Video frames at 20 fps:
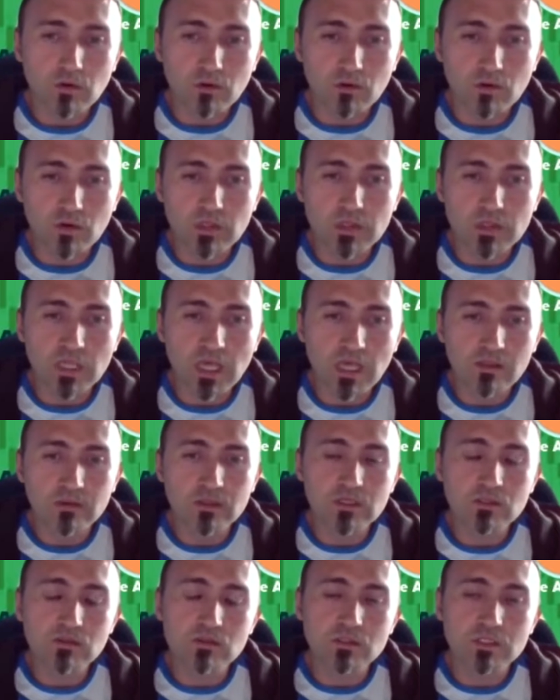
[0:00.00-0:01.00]
Another
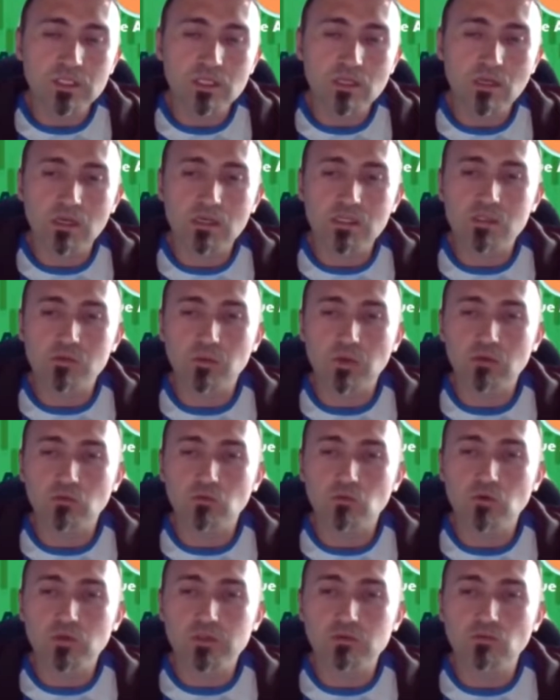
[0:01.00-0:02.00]
interesting aspect
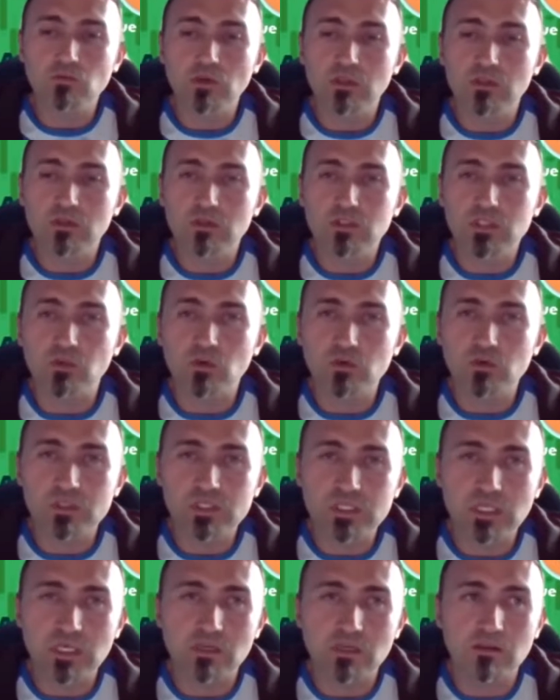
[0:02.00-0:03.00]
was with the
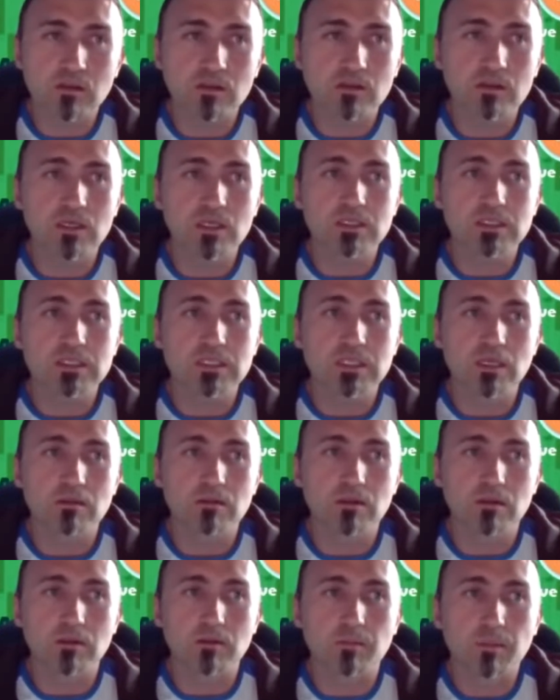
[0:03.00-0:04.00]
Japanese yen, that they
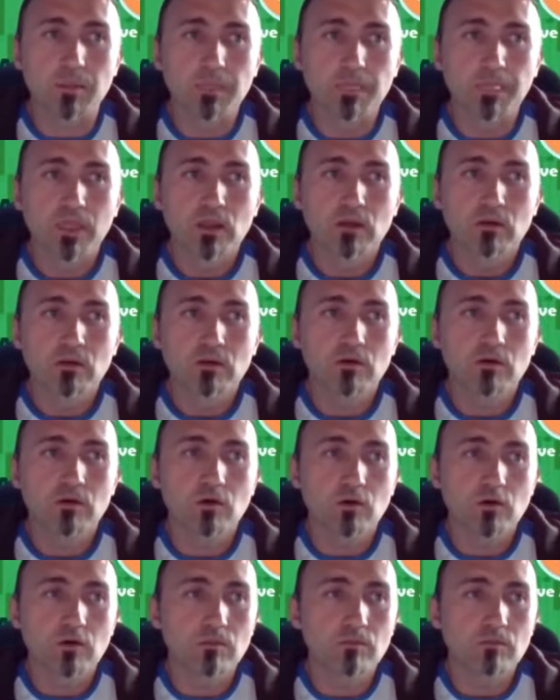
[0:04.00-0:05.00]
said that
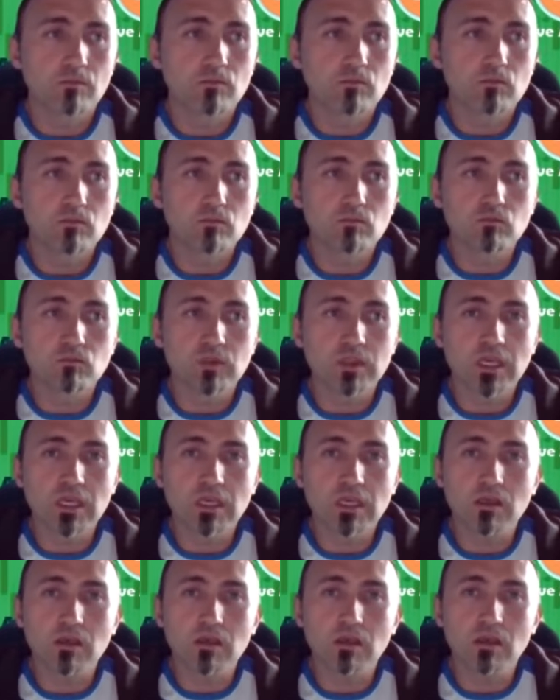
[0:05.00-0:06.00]

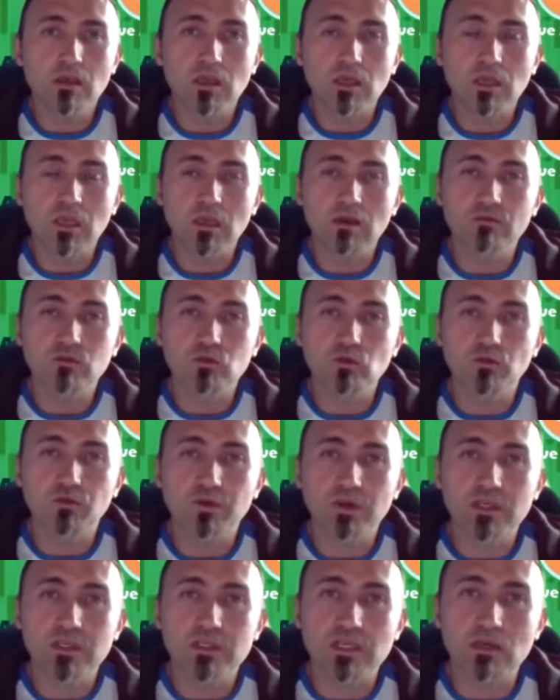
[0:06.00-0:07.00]
they have to
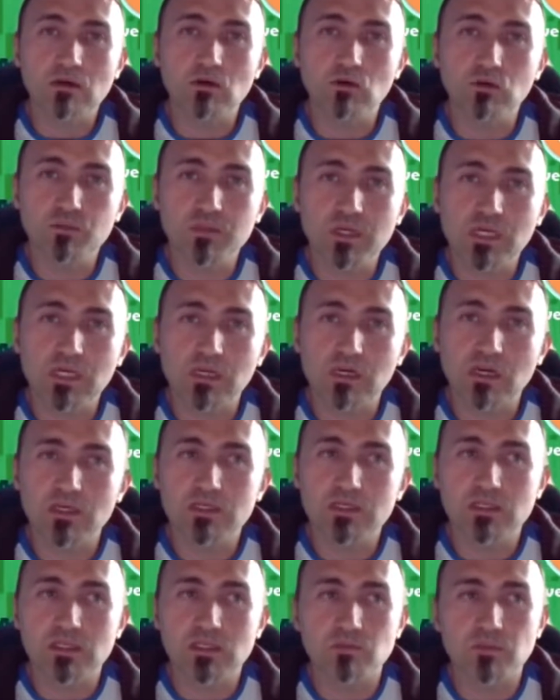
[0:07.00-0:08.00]
face economic
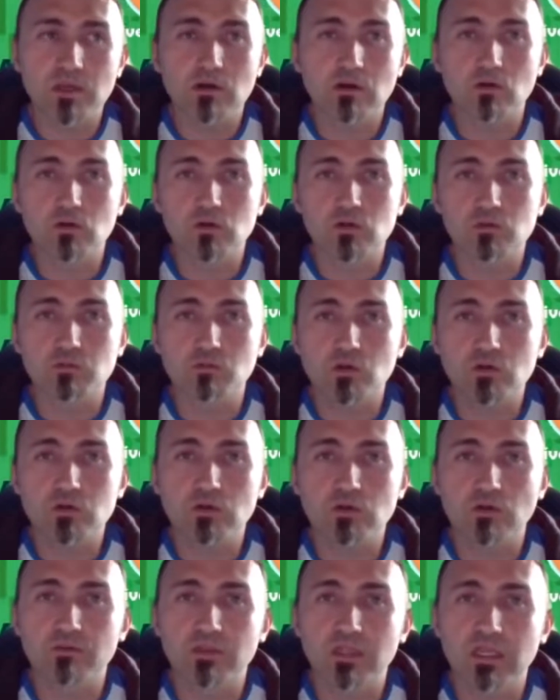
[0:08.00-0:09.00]
crisis because
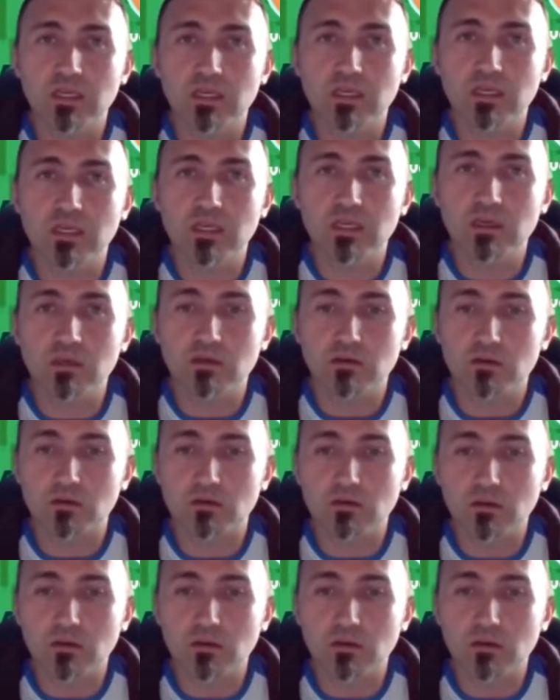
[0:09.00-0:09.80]
most of their